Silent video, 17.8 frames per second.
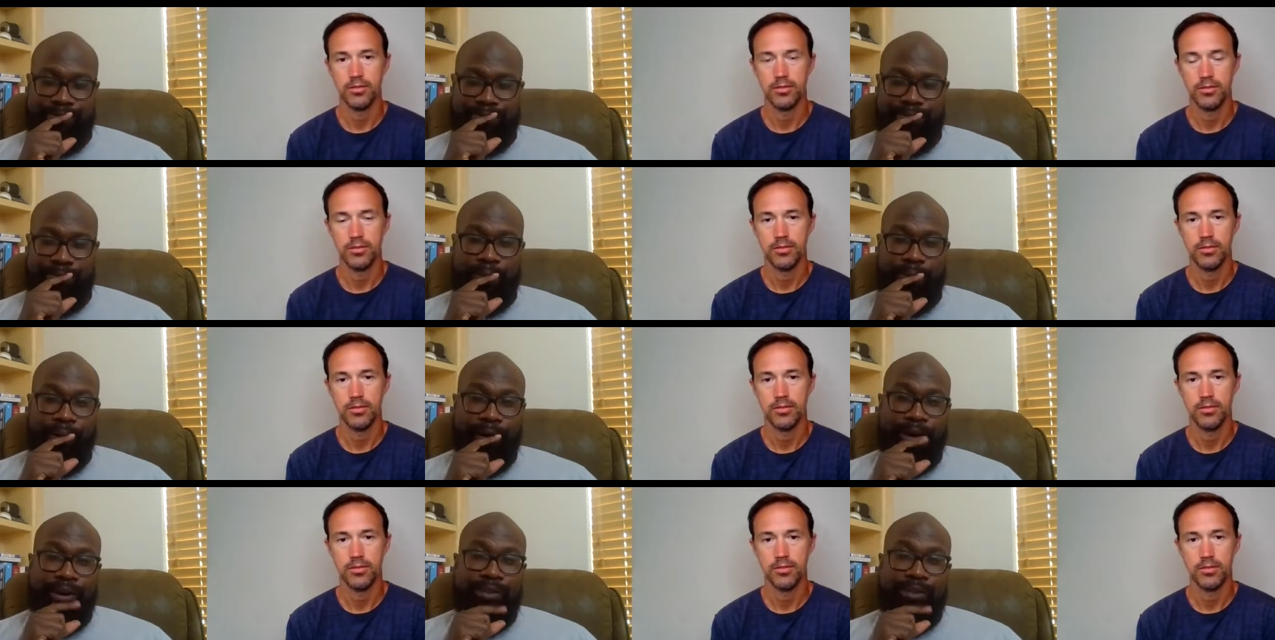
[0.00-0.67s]

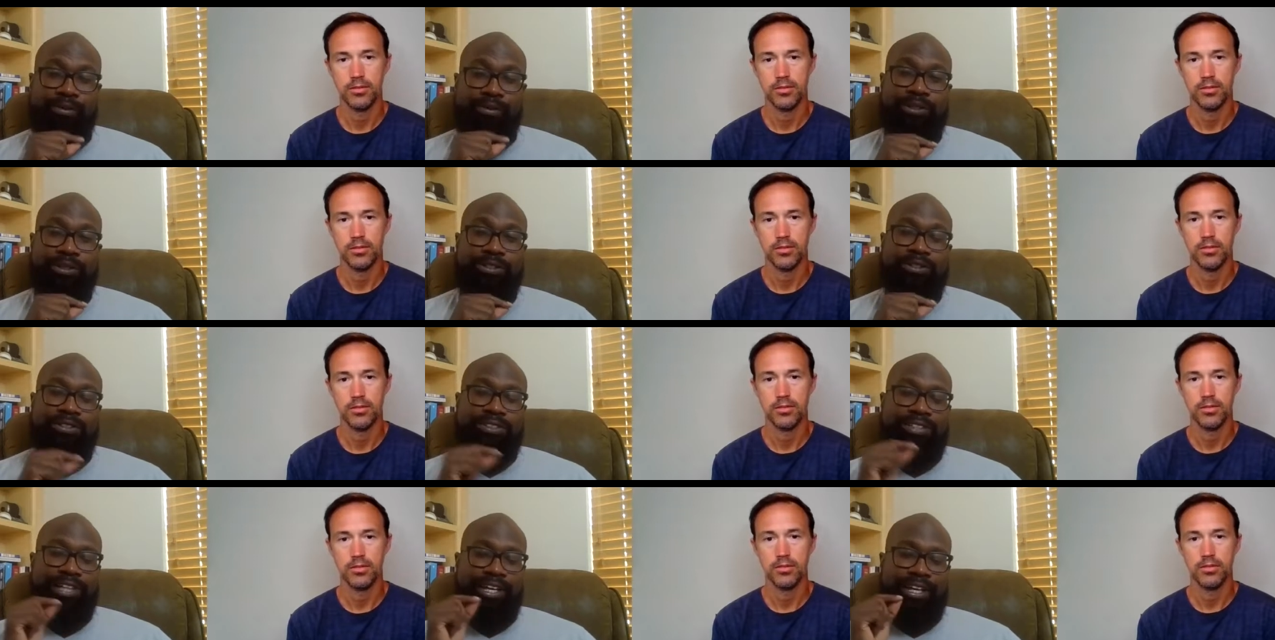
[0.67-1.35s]
Speaker 1: part of what you
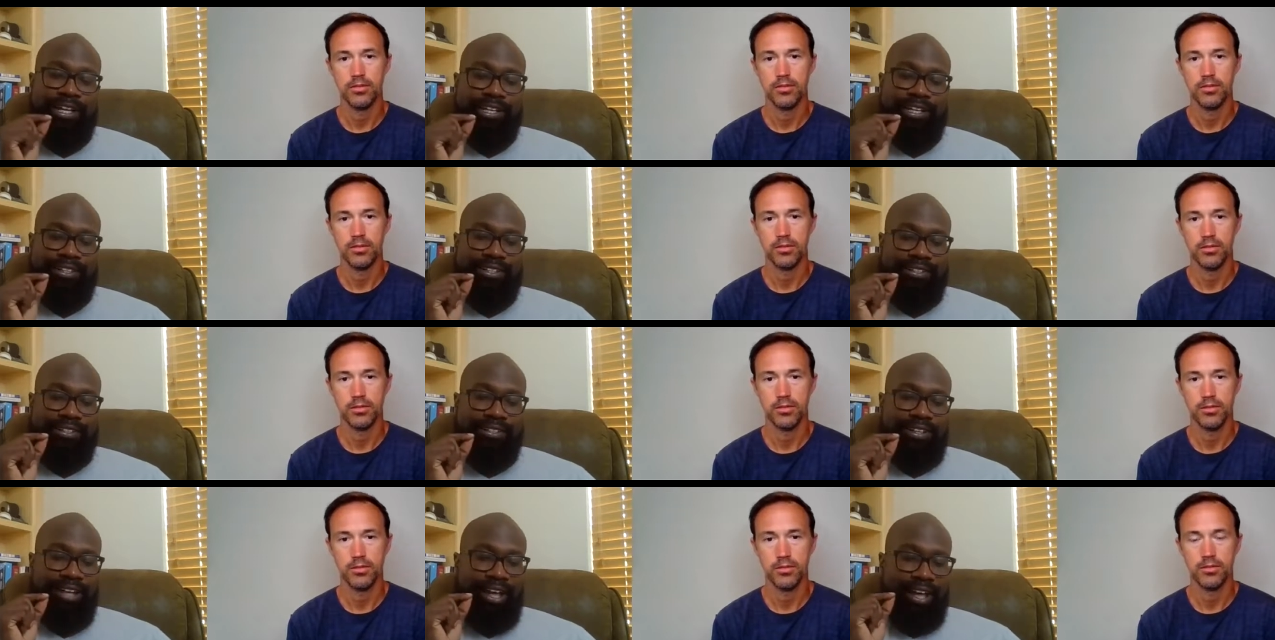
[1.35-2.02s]
said
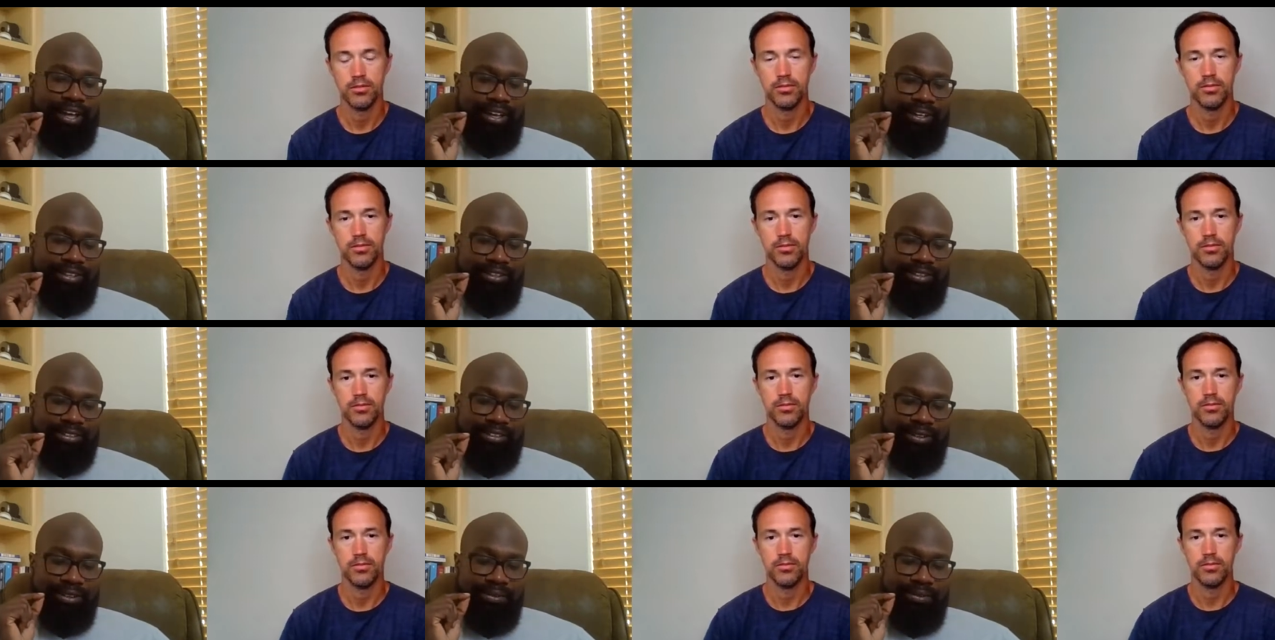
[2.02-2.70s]

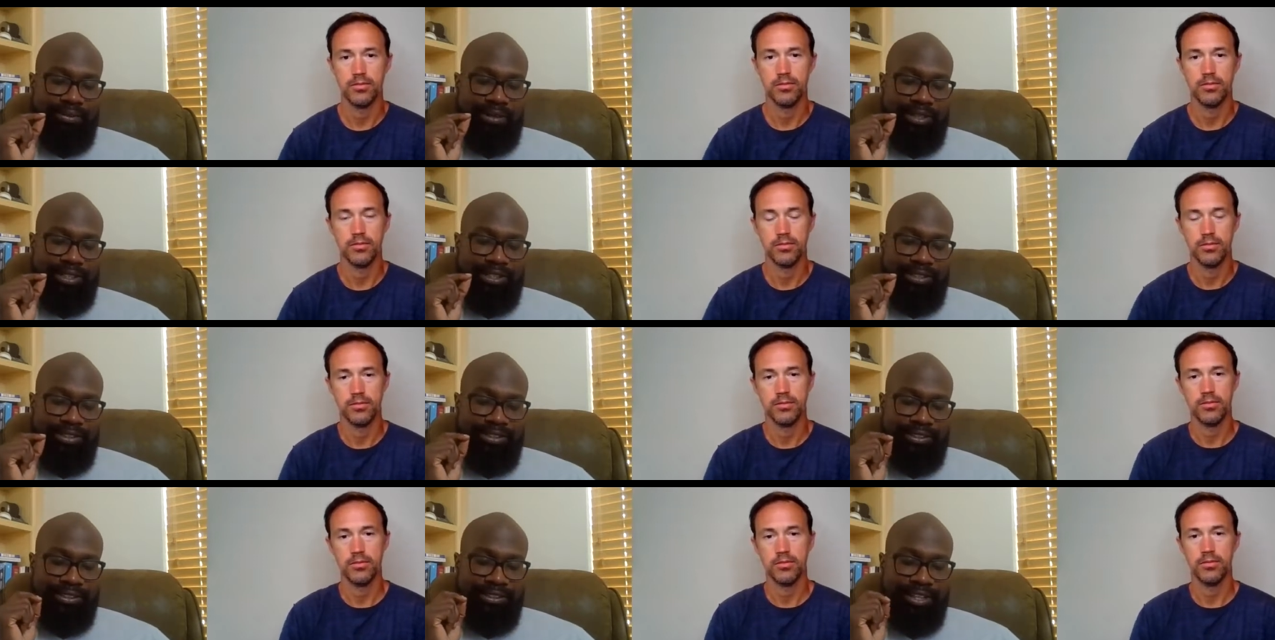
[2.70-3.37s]

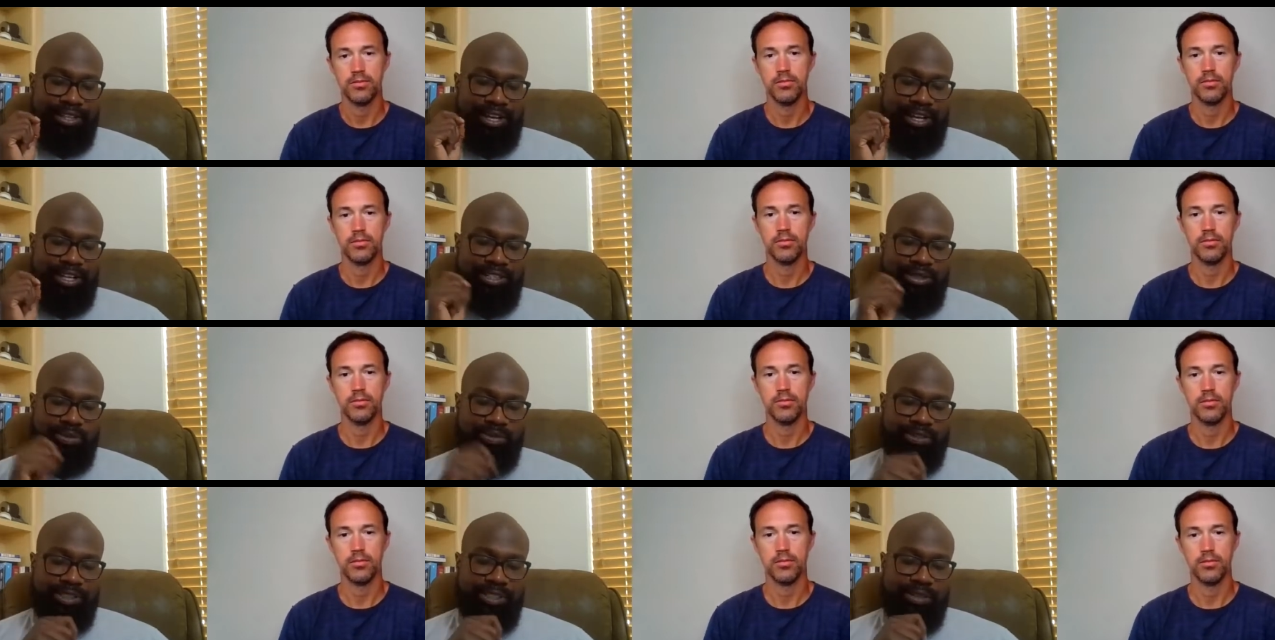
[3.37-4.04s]
was
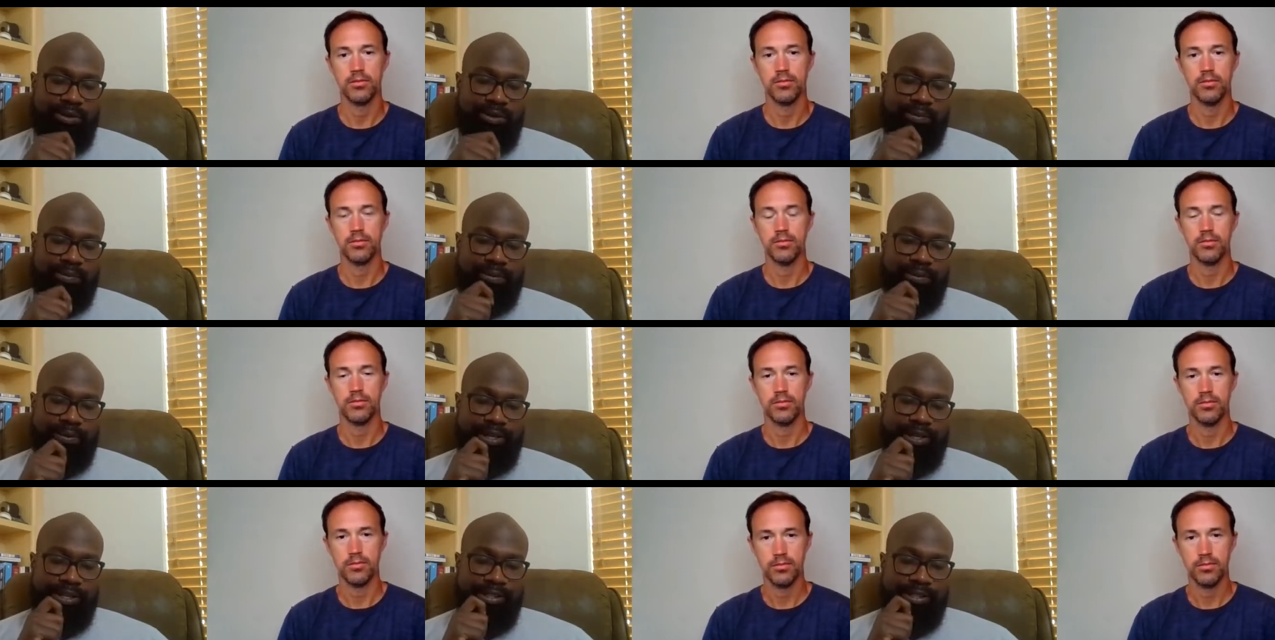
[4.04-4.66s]
100% on point